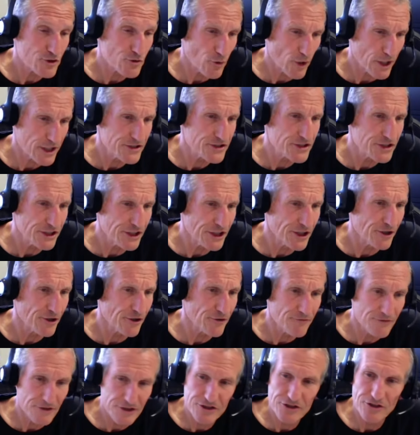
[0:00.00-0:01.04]
twice a
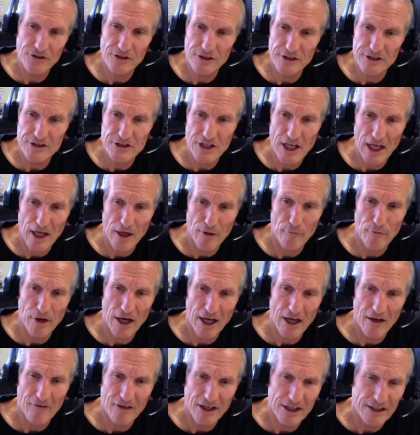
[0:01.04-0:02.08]
year physical exam
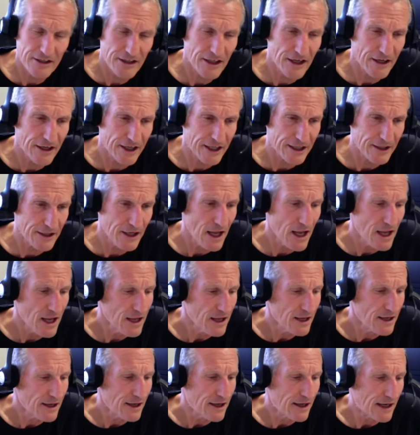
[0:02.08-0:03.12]
by a veterinarian,
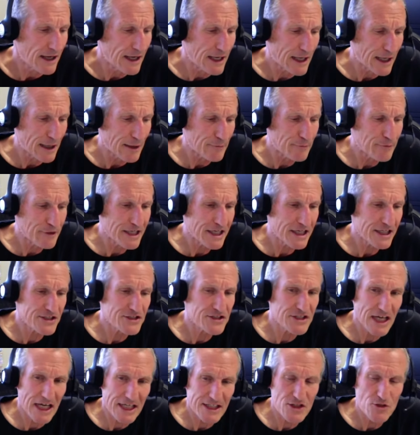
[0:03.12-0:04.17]

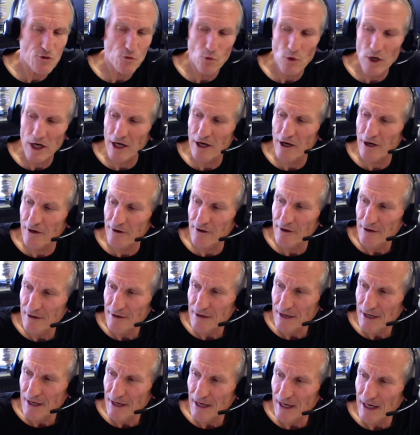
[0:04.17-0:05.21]
because that's where
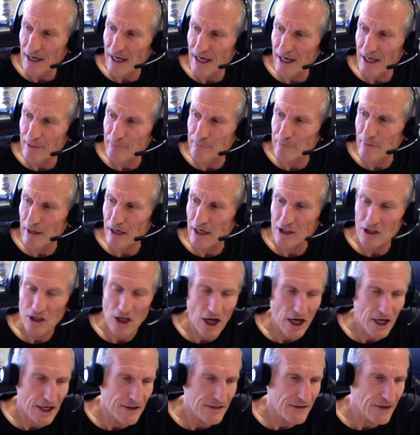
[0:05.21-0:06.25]
a
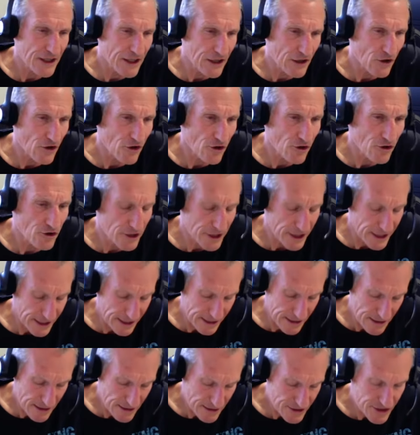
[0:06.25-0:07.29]
lot of the
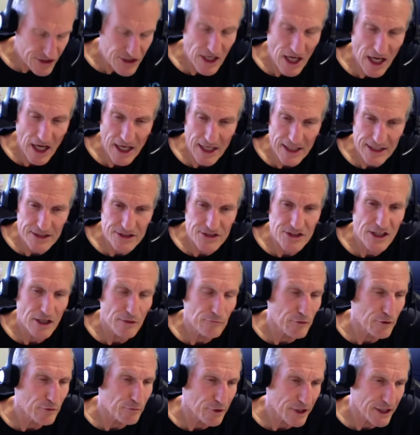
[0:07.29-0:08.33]
early signs
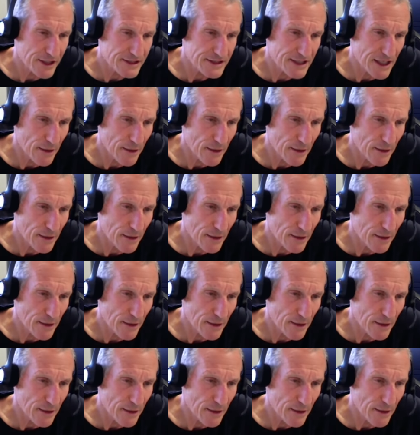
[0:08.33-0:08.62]
can be picked